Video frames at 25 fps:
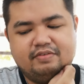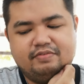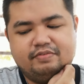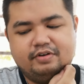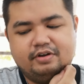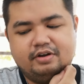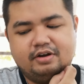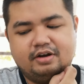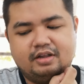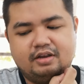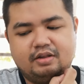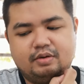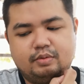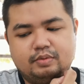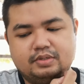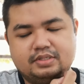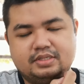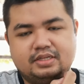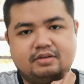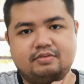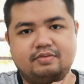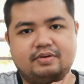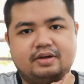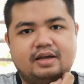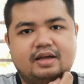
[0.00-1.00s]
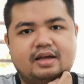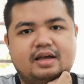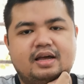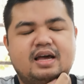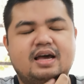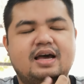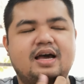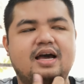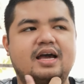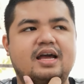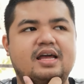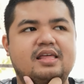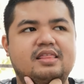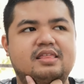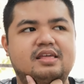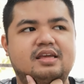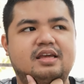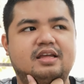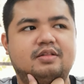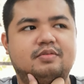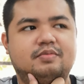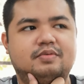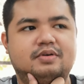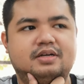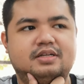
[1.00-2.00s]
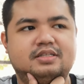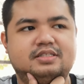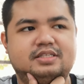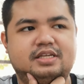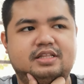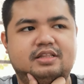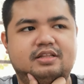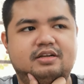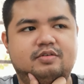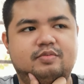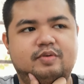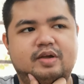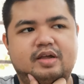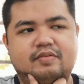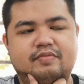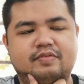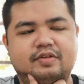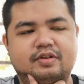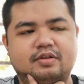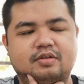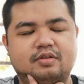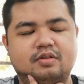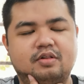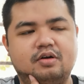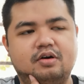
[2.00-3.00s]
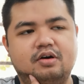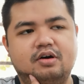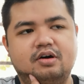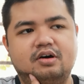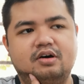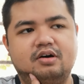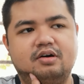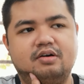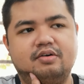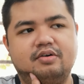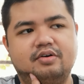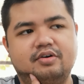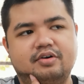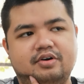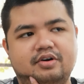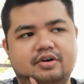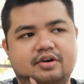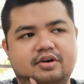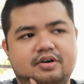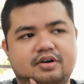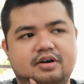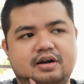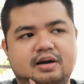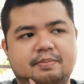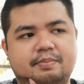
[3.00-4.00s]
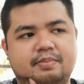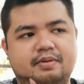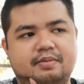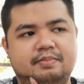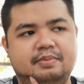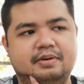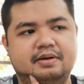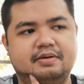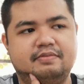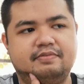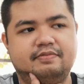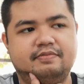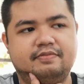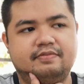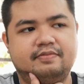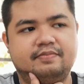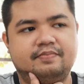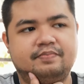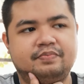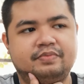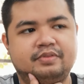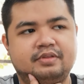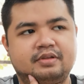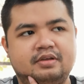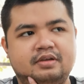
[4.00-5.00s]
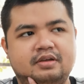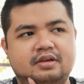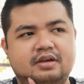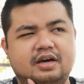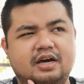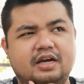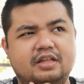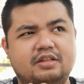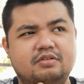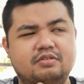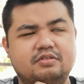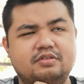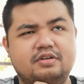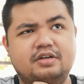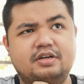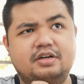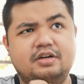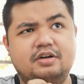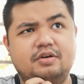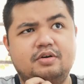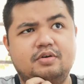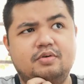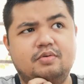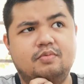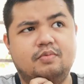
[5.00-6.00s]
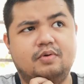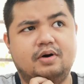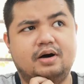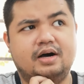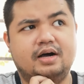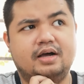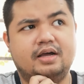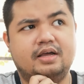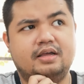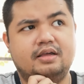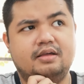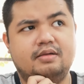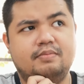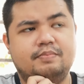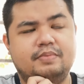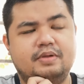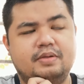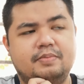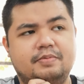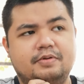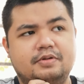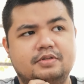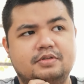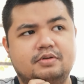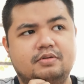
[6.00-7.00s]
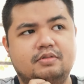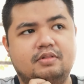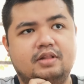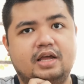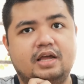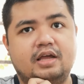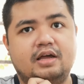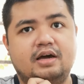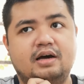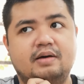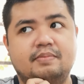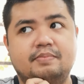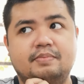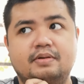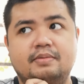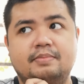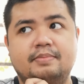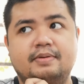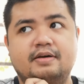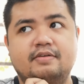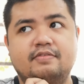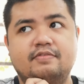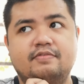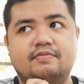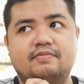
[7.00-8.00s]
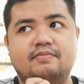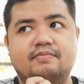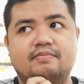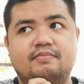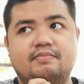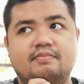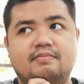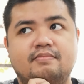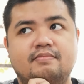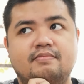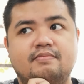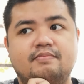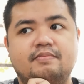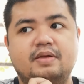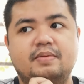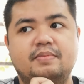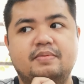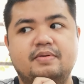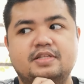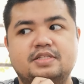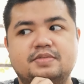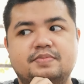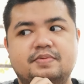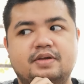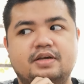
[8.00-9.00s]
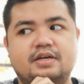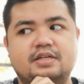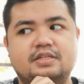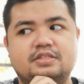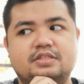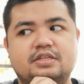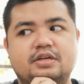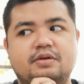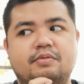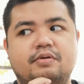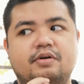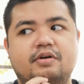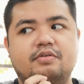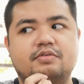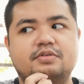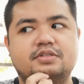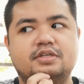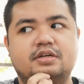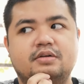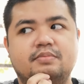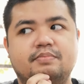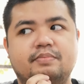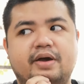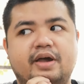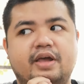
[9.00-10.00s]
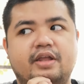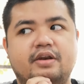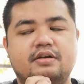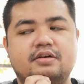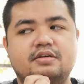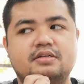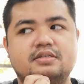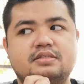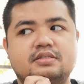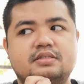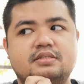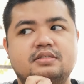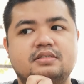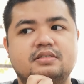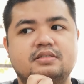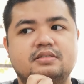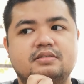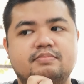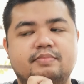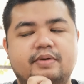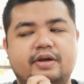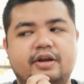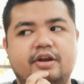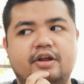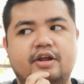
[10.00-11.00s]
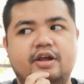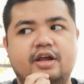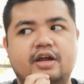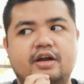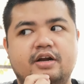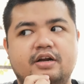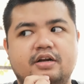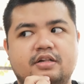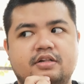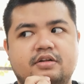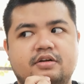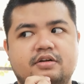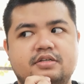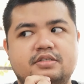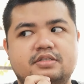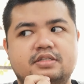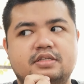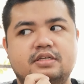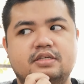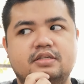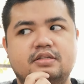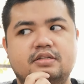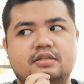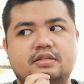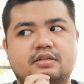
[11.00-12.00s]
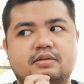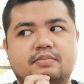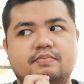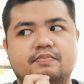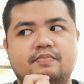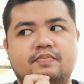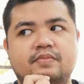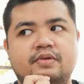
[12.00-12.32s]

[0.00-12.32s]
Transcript: I forgot. Was it? I think it was either Ravenclaw or Hufflepuff. I don't really know why people don't like Hufflepuff. Maybe it's because they were considered minor characters in